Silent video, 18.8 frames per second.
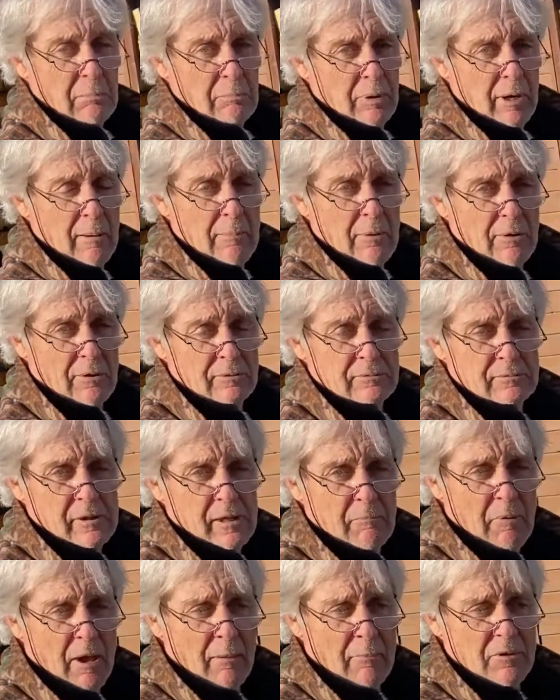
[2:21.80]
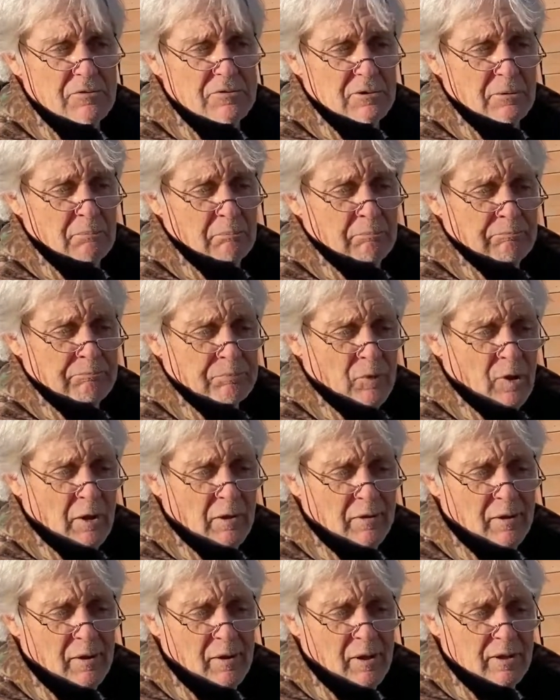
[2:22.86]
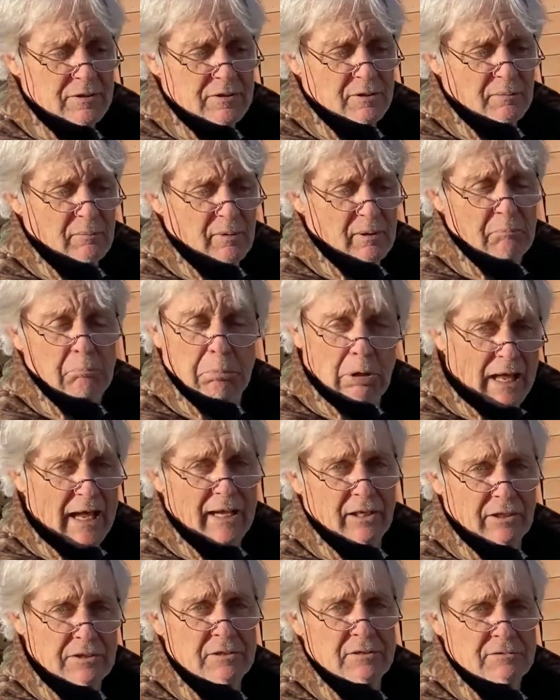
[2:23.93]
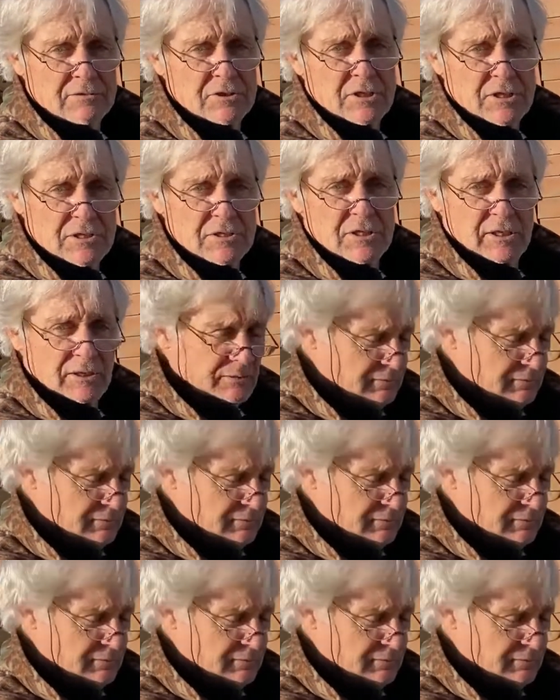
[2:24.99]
and pepper and maybe some blackened seasoning